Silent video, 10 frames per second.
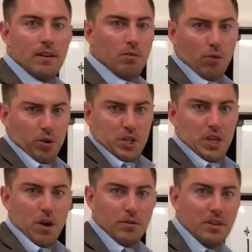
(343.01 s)
Well, of course you
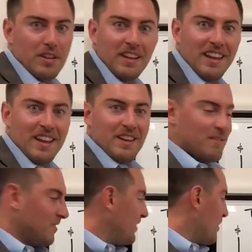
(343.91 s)

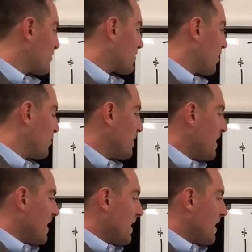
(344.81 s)
don't. So